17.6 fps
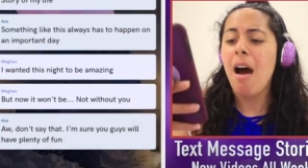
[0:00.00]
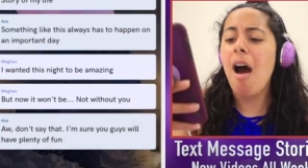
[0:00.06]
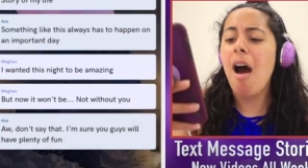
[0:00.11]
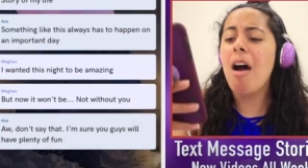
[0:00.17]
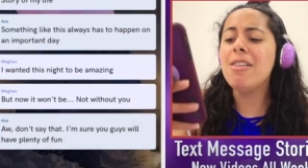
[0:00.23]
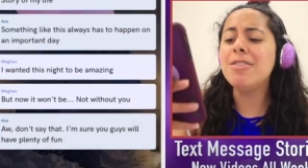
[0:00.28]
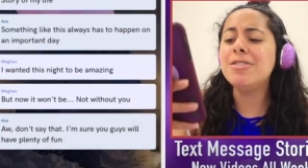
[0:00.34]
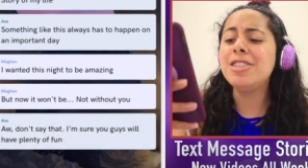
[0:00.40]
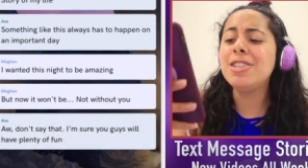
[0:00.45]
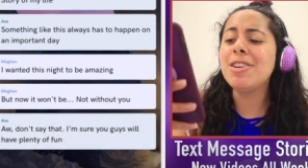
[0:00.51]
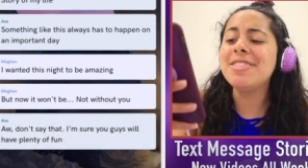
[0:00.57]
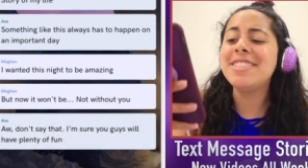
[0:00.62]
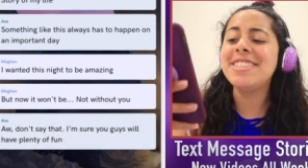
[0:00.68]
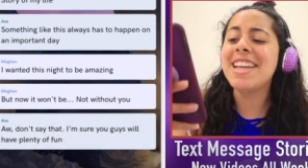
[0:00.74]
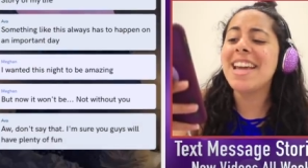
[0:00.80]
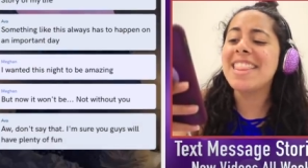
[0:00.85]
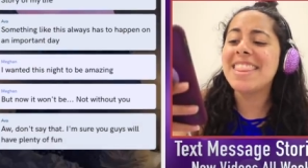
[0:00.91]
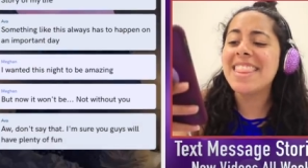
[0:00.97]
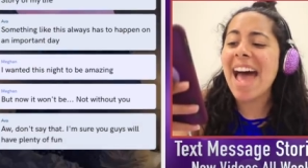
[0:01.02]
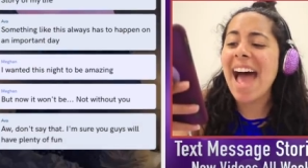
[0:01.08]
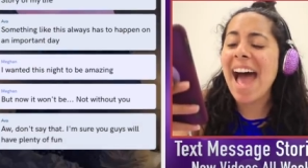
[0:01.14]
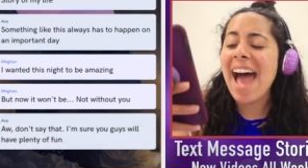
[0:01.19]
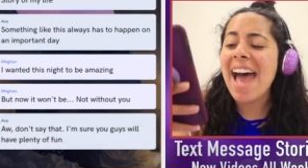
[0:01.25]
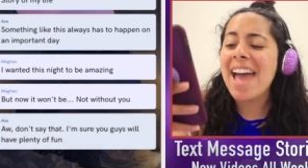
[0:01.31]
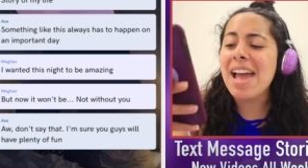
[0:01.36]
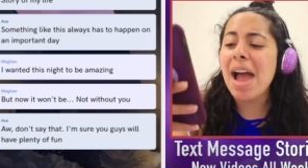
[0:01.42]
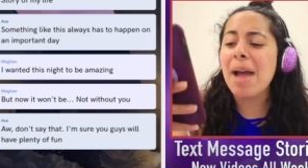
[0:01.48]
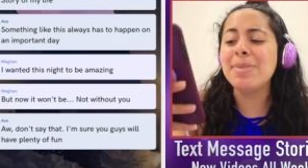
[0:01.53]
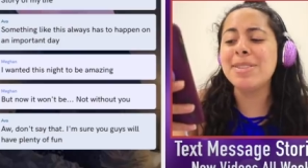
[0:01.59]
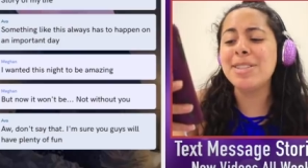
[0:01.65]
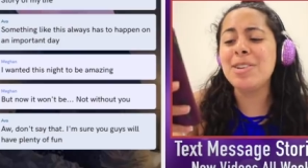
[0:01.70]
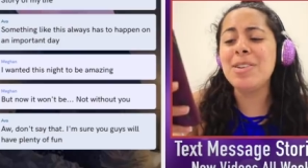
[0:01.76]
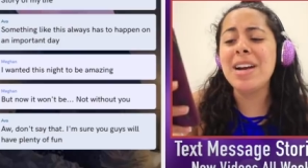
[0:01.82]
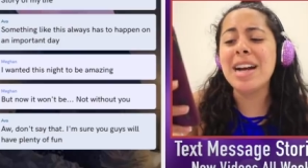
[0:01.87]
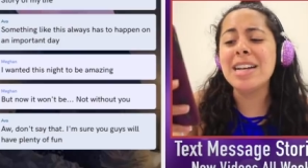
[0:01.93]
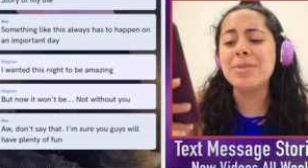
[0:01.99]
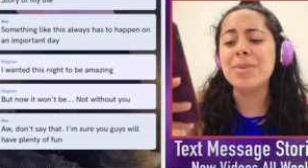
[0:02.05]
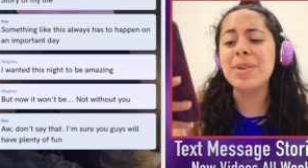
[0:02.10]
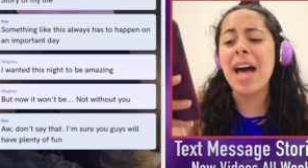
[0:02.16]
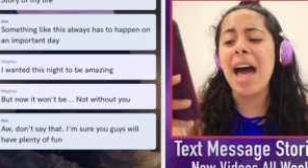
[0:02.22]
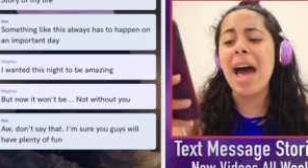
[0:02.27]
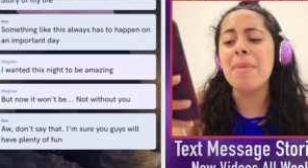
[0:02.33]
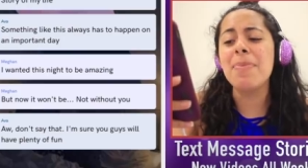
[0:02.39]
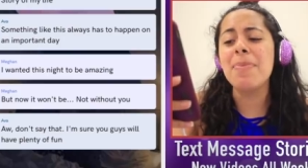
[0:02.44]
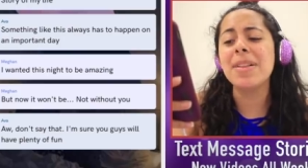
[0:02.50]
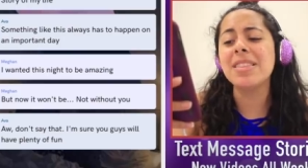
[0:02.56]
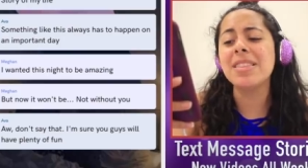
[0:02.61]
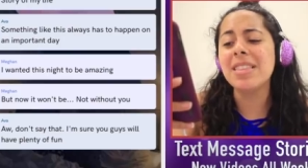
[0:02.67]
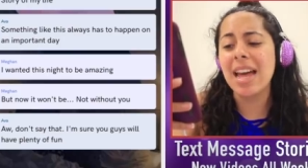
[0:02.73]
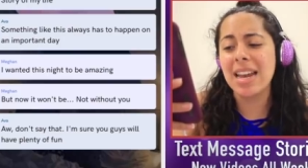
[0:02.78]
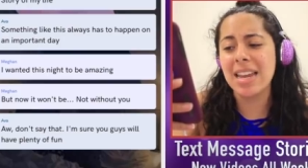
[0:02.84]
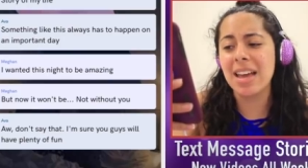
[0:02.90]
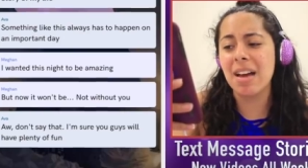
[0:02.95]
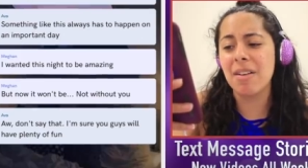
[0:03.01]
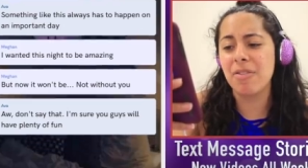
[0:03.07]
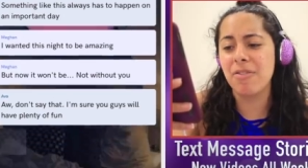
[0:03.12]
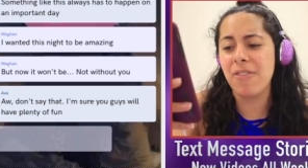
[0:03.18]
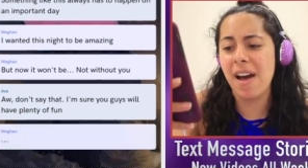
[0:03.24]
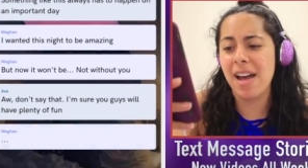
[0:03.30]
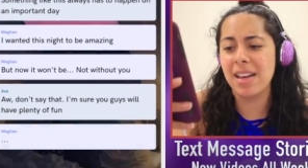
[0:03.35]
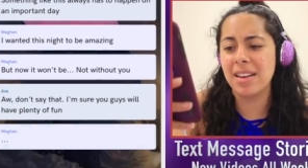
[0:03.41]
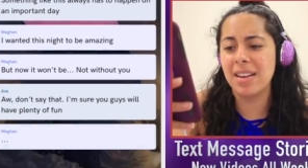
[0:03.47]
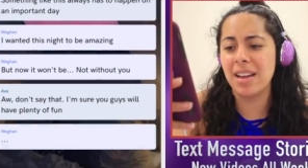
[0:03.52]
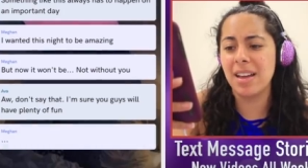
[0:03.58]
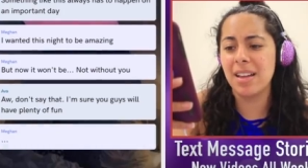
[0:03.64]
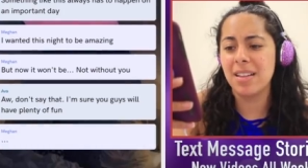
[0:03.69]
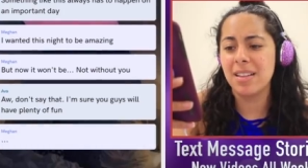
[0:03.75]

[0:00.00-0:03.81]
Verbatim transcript: Oh, don't say that. I'm sure you guys will have plenty of fun.